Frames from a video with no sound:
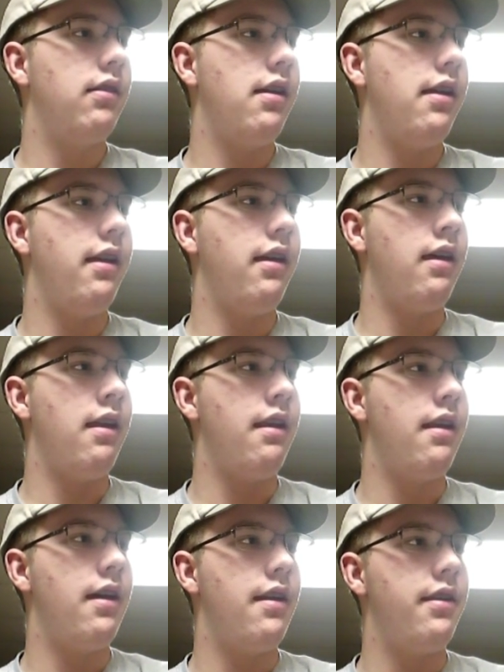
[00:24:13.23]

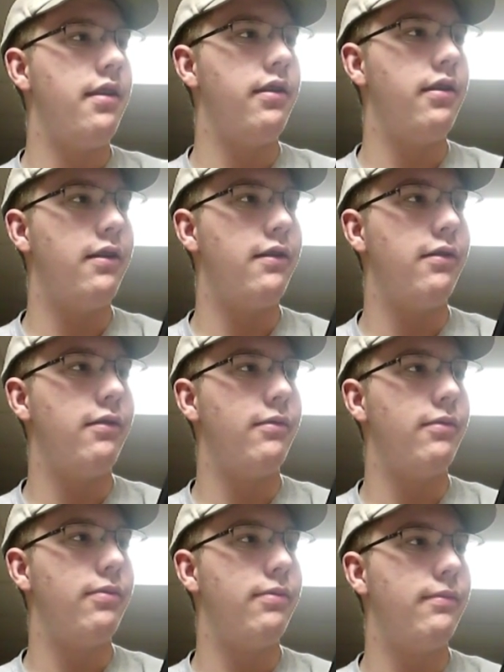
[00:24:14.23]
And I didn't
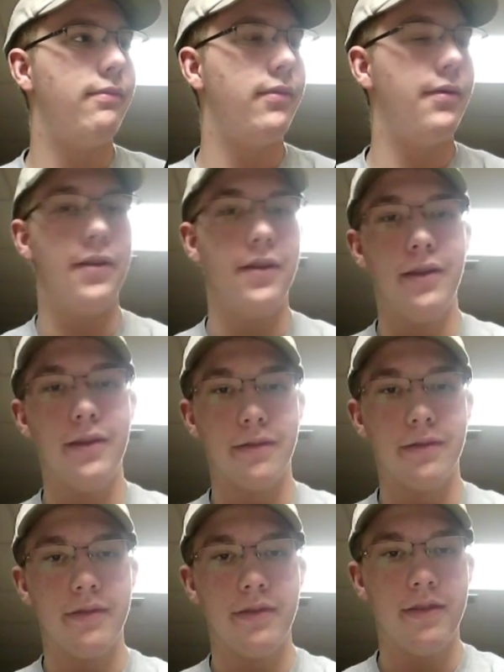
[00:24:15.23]
know what to do.
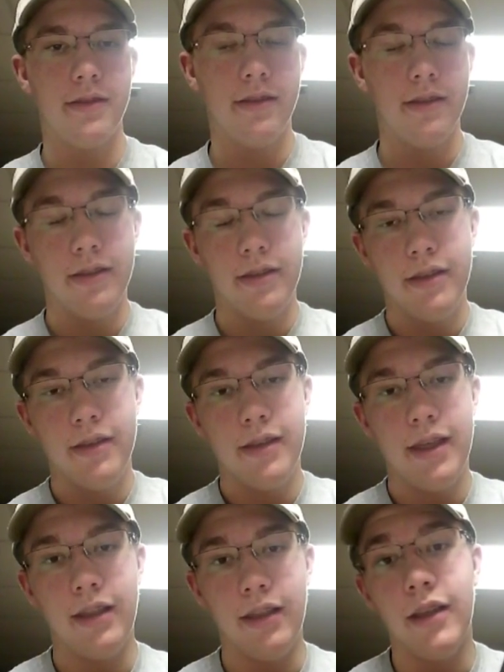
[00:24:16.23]

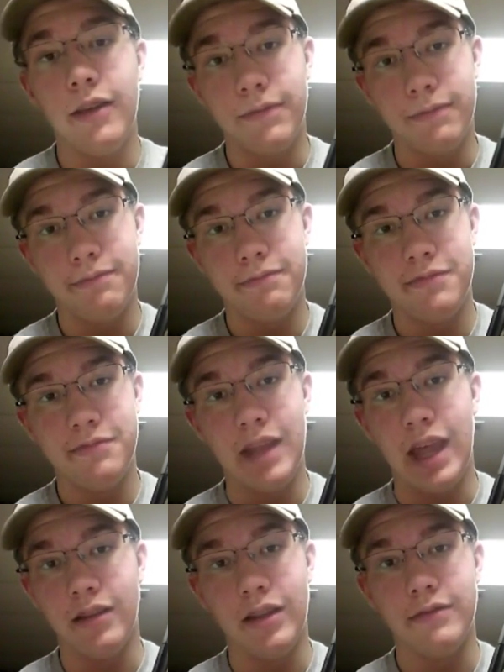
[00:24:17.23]
I love
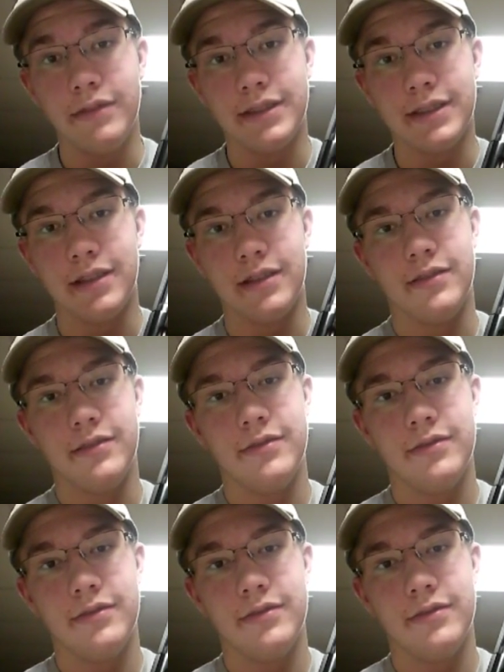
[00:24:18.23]
this gun.